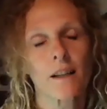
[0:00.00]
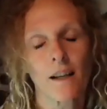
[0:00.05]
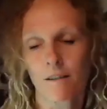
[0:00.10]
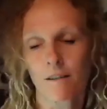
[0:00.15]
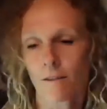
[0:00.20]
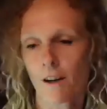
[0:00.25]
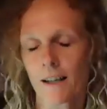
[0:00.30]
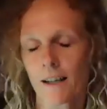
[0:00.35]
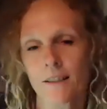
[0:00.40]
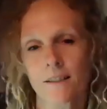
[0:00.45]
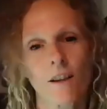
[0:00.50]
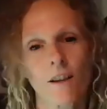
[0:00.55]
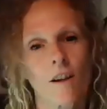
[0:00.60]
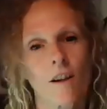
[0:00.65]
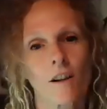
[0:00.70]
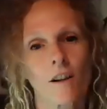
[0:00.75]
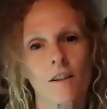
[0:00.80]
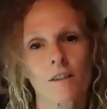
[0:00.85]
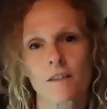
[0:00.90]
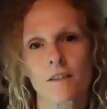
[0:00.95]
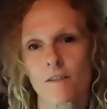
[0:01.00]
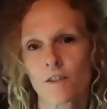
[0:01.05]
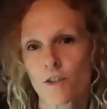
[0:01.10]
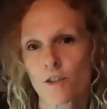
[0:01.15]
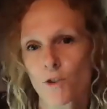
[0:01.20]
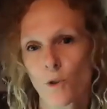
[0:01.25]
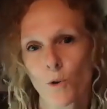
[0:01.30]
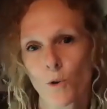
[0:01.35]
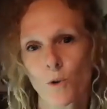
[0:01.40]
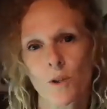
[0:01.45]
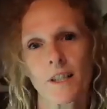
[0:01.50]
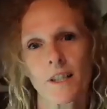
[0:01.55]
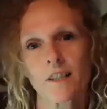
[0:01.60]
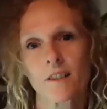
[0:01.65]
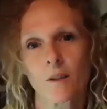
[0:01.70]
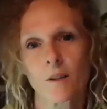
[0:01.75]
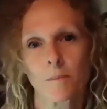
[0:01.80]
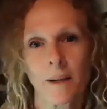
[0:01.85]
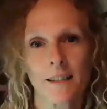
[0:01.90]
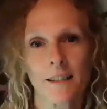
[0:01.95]
I write songs and
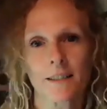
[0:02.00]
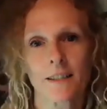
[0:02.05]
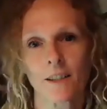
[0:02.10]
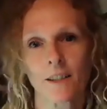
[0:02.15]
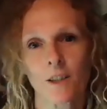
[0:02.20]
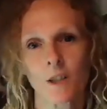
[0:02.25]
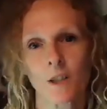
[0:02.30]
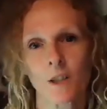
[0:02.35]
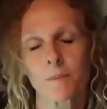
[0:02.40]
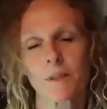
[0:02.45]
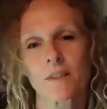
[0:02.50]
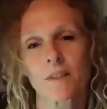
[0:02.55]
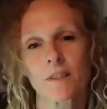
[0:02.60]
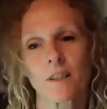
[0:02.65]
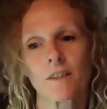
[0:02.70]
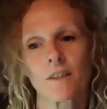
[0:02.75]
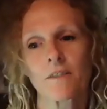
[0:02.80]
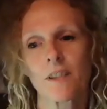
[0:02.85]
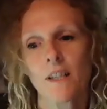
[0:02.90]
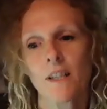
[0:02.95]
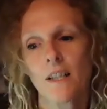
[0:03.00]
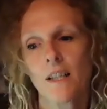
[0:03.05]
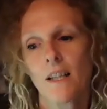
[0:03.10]
stories about the herb and stuff.